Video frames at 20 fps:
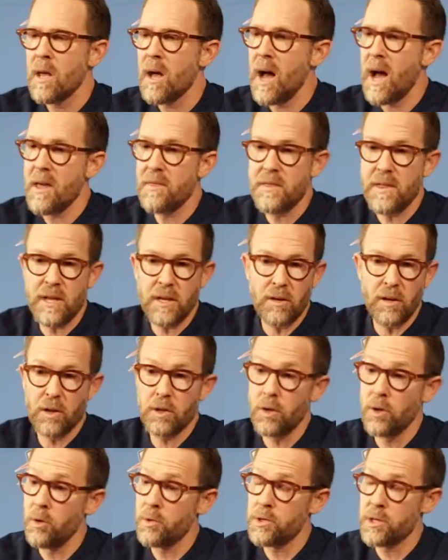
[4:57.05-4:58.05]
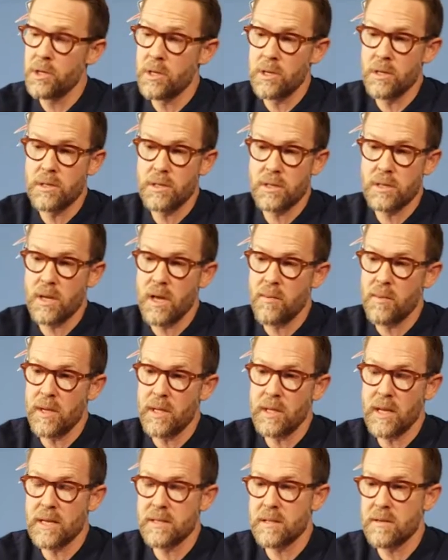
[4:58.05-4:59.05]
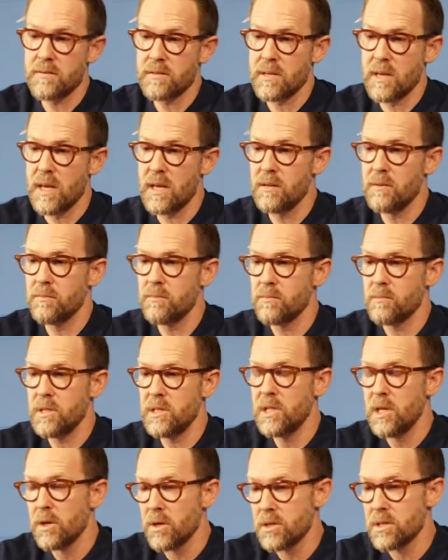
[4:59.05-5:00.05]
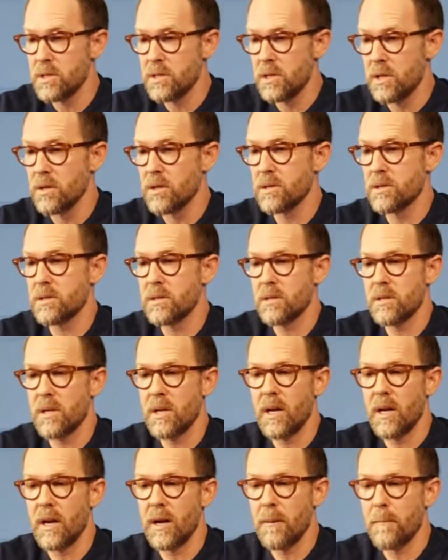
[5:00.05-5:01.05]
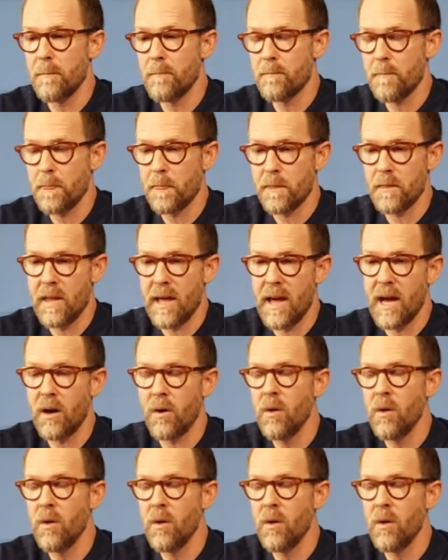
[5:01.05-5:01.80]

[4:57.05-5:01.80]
I think our coaches, as I said, years and years now,